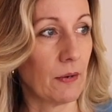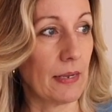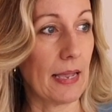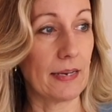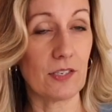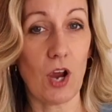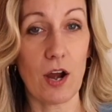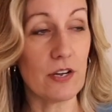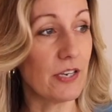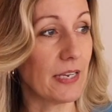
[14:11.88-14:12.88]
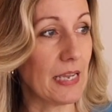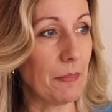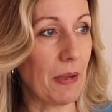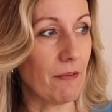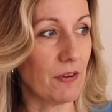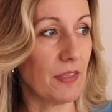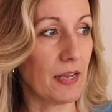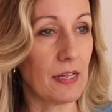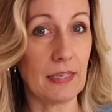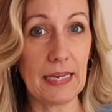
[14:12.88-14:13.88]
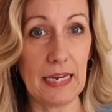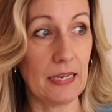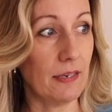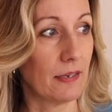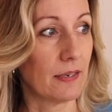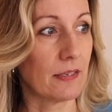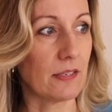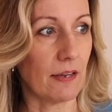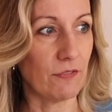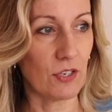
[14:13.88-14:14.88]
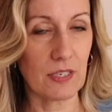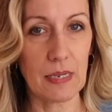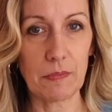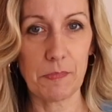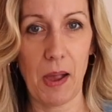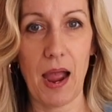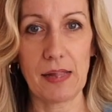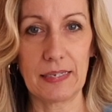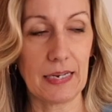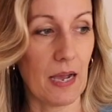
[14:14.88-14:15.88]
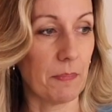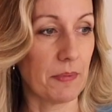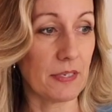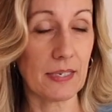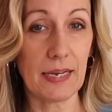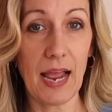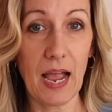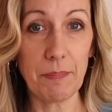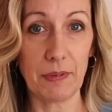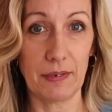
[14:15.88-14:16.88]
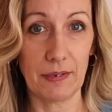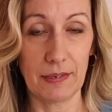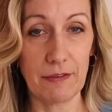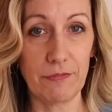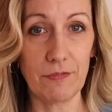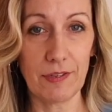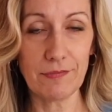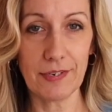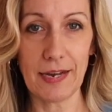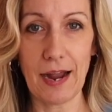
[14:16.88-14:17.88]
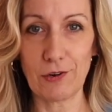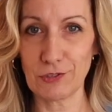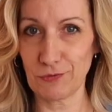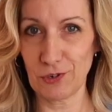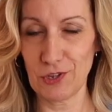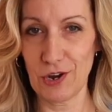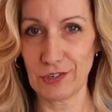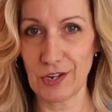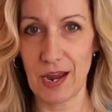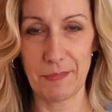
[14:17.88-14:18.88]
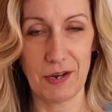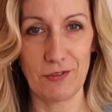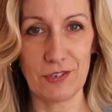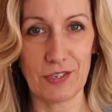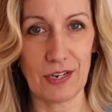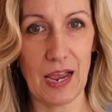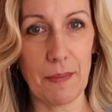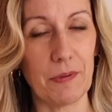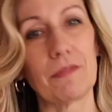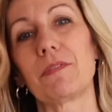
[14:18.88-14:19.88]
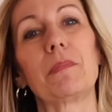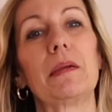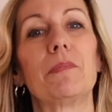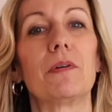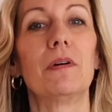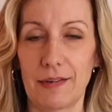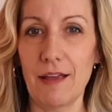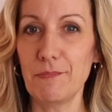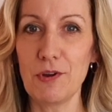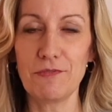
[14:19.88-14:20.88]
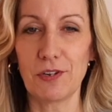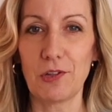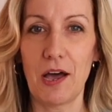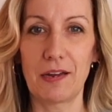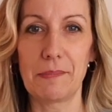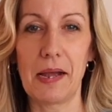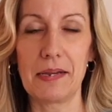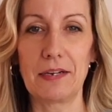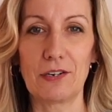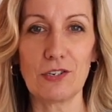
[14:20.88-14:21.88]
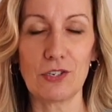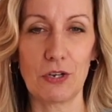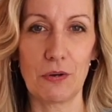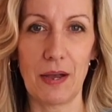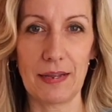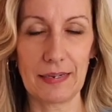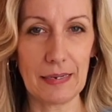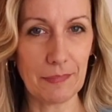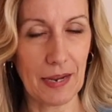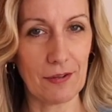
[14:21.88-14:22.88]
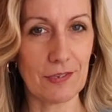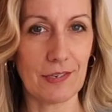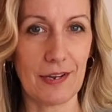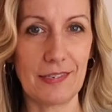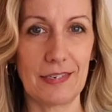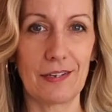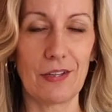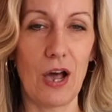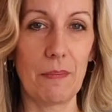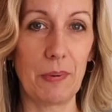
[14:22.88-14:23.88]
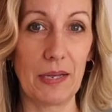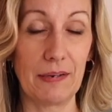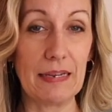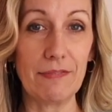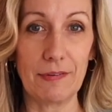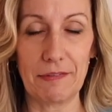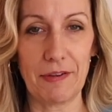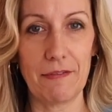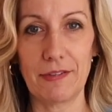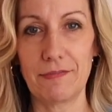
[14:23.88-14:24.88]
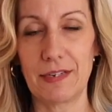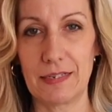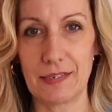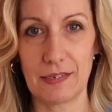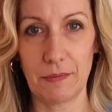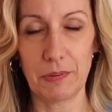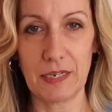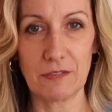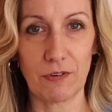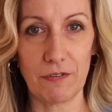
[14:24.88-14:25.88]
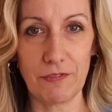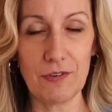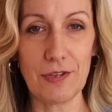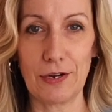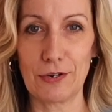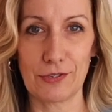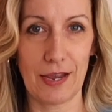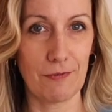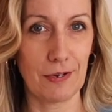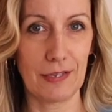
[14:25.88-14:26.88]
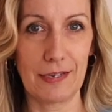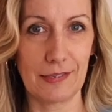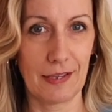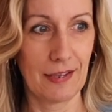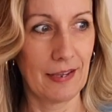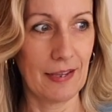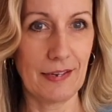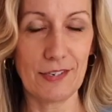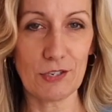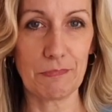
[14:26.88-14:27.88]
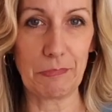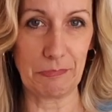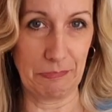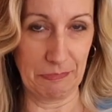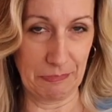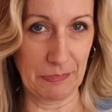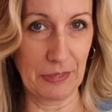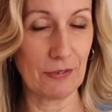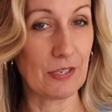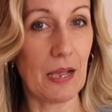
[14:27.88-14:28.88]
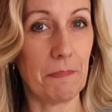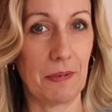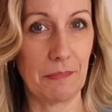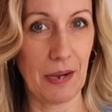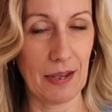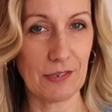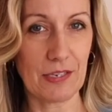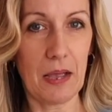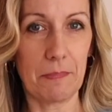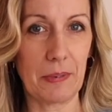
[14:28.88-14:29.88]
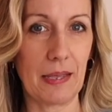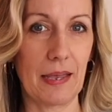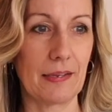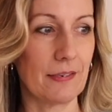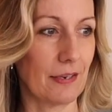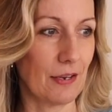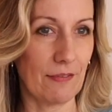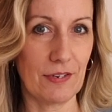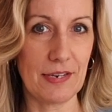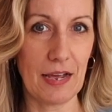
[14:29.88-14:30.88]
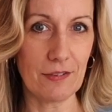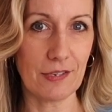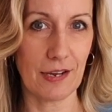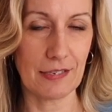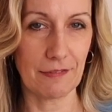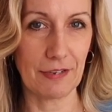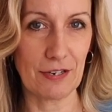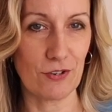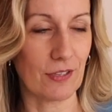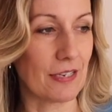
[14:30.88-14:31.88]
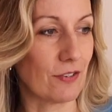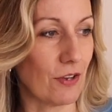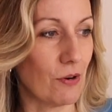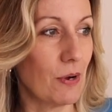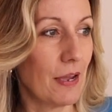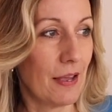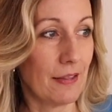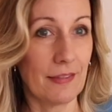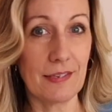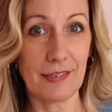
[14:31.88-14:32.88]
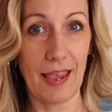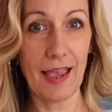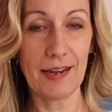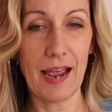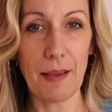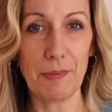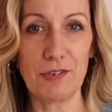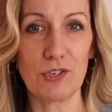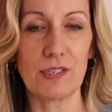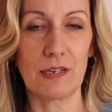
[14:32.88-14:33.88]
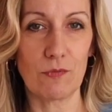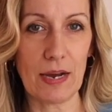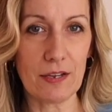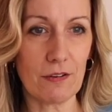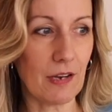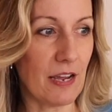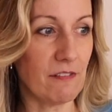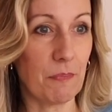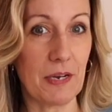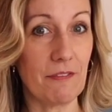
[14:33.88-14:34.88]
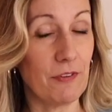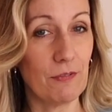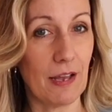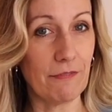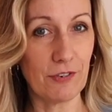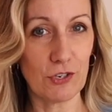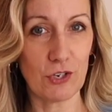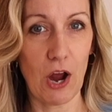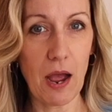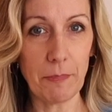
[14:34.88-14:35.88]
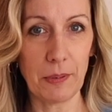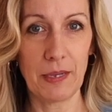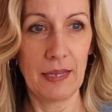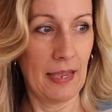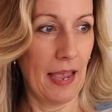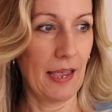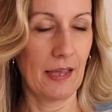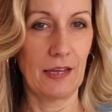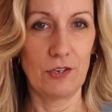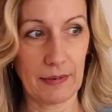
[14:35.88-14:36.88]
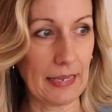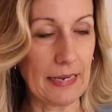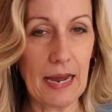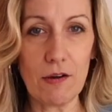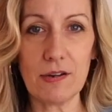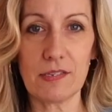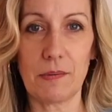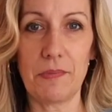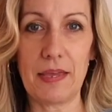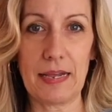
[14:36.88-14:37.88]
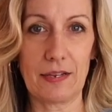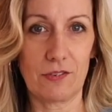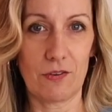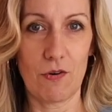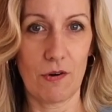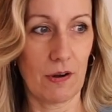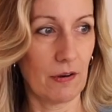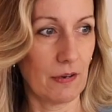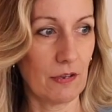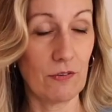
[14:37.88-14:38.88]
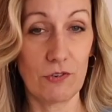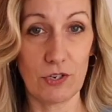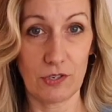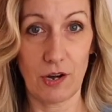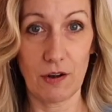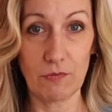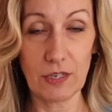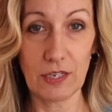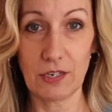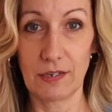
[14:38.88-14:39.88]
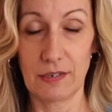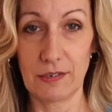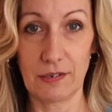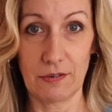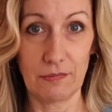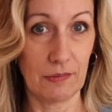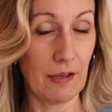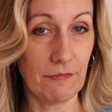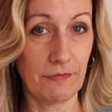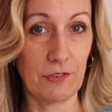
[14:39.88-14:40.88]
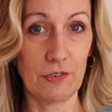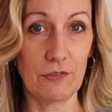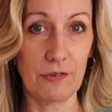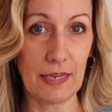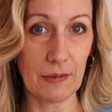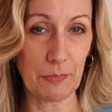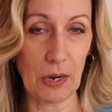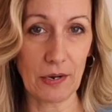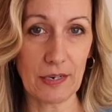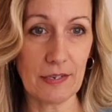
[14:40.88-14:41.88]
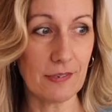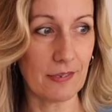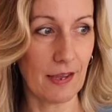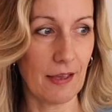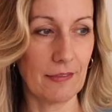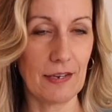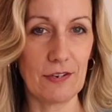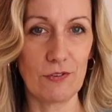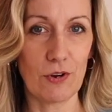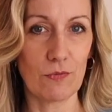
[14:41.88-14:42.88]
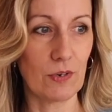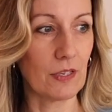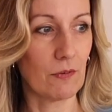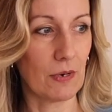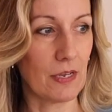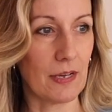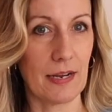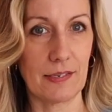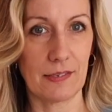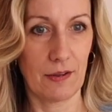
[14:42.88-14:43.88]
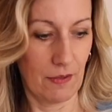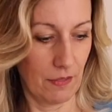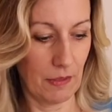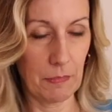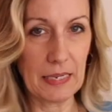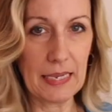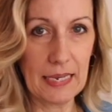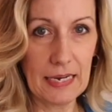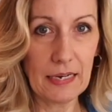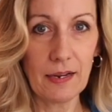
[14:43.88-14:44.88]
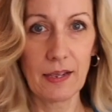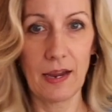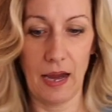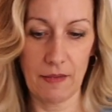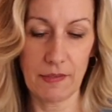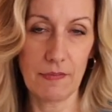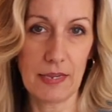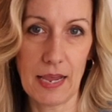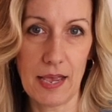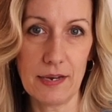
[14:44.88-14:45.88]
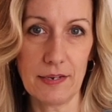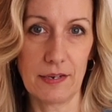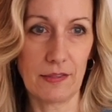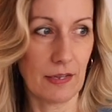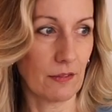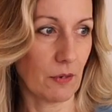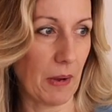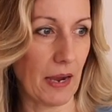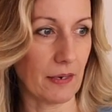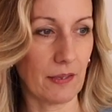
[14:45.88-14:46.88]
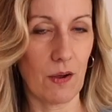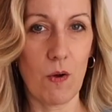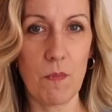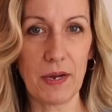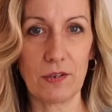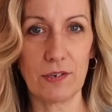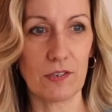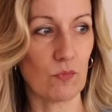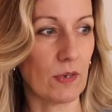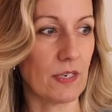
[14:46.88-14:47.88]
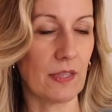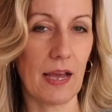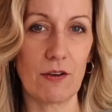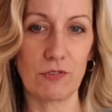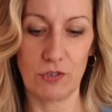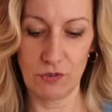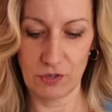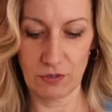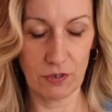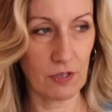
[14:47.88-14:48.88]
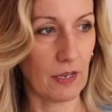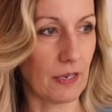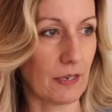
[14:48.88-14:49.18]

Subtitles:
And it's hard to keep everything clean. Stuff just keeps piling up. This can happen if you've lived in a house for a long time. I know this can happen for people. I've moved a lot in my years, so I keep downsizing a lot. But even if I've lived in a place for a few years, I realize it just builds up and piles up, and you have to downsize eventually. So this can happen just in regular life, but if you love to shop and inherit some things, or you just are really, love to get bargains, and then you don't really realize the beginning and then the end, and you look back and think, oh my goodness, what did the house used to look like?